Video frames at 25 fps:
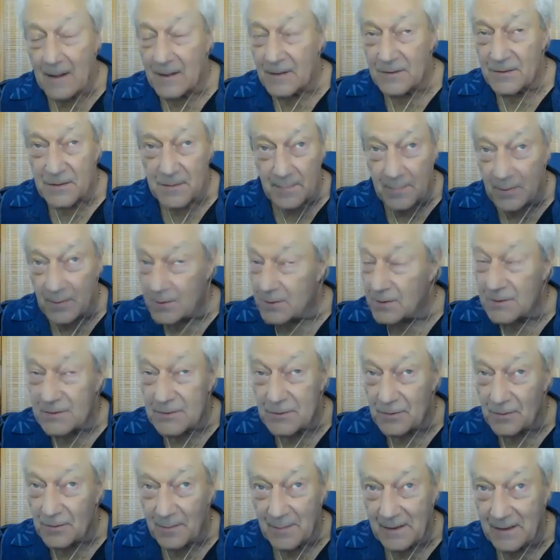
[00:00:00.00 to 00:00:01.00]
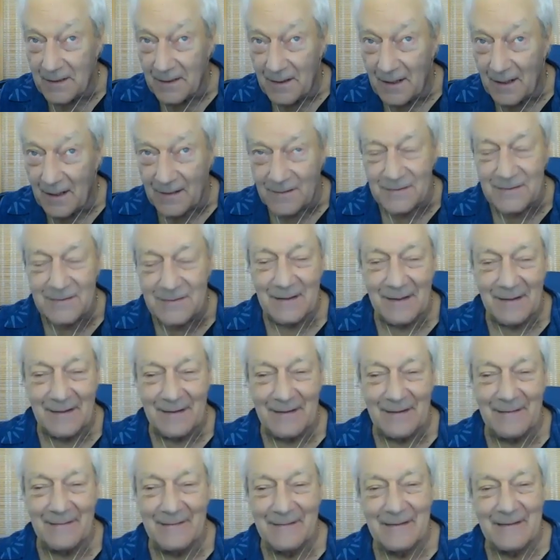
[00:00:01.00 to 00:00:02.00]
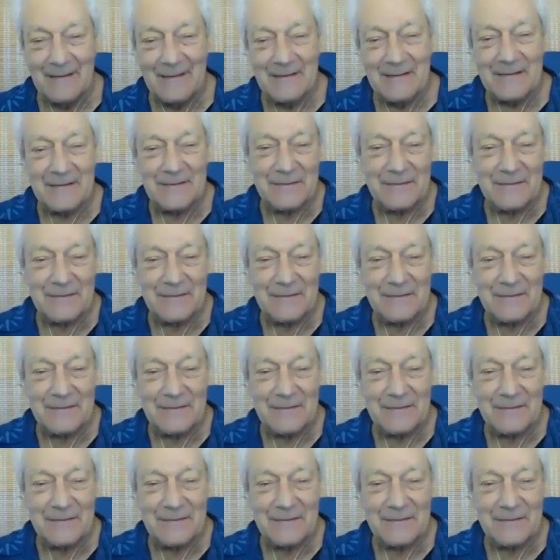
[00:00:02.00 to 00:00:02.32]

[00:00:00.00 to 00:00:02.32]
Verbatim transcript: spiritual BS. Uh, mm.